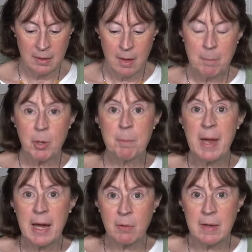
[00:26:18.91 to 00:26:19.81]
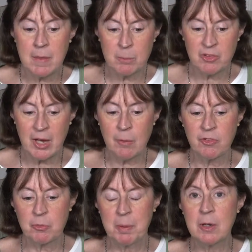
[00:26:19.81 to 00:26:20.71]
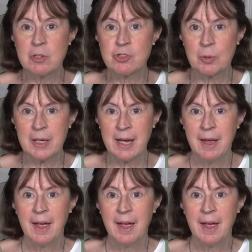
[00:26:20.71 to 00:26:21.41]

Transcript: Preparing themselves spiritually.